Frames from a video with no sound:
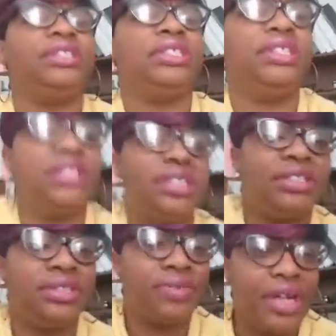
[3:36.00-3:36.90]
this, and
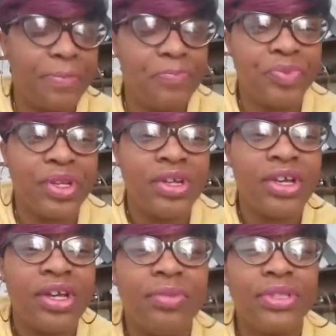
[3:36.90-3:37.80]
this, right?
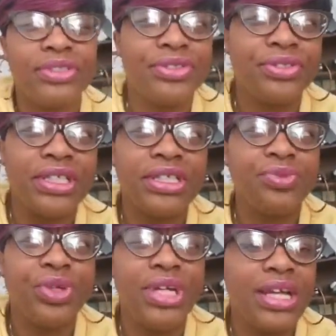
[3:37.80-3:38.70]
But the truth is
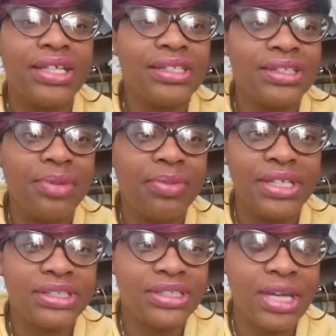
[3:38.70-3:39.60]
we're not in the same
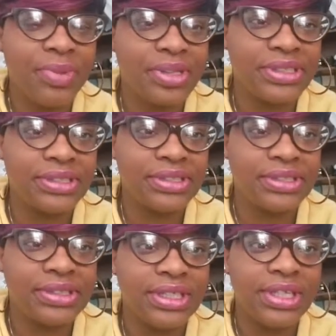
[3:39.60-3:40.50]
place as that person.
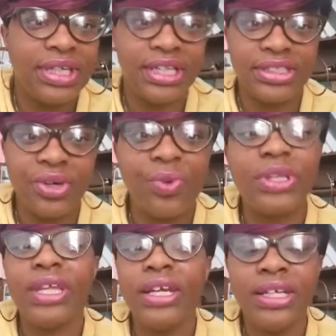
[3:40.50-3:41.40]
And so
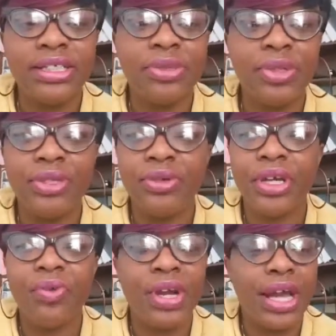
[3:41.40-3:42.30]
what they need to be doing
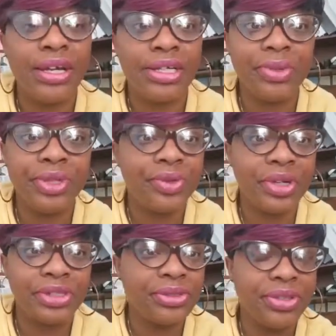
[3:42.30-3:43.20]
and what I need to be doing
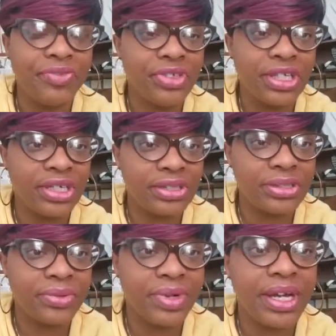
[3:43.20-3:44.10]
are two different
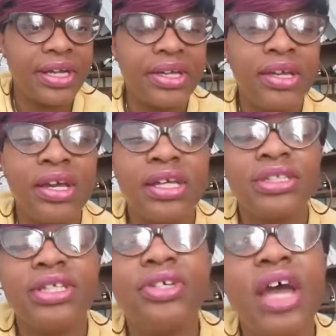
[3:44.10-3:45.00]
things, right?
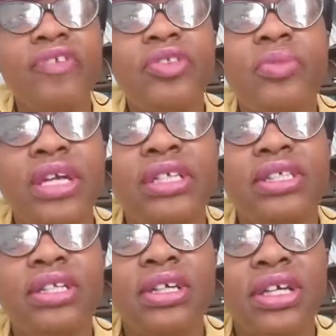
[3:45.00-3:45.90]
So you have to begin
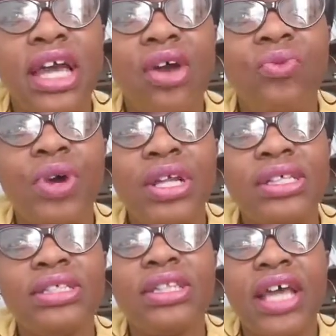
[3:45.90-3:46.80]
to look at what
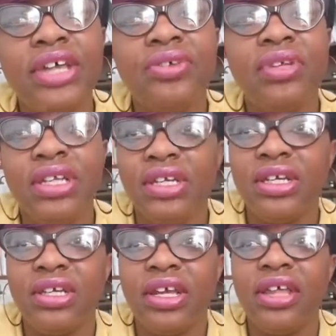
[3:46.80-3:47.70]
is it that you
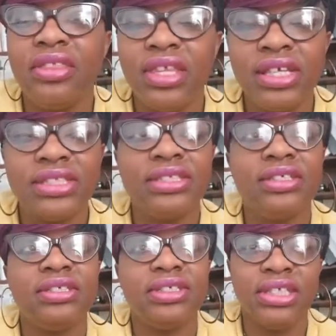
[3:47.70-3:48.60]
need in this
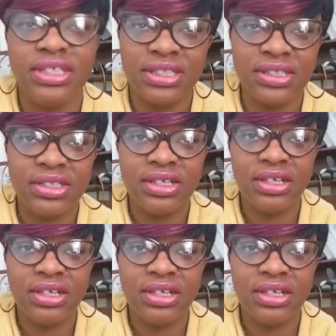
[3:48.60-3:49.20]
season.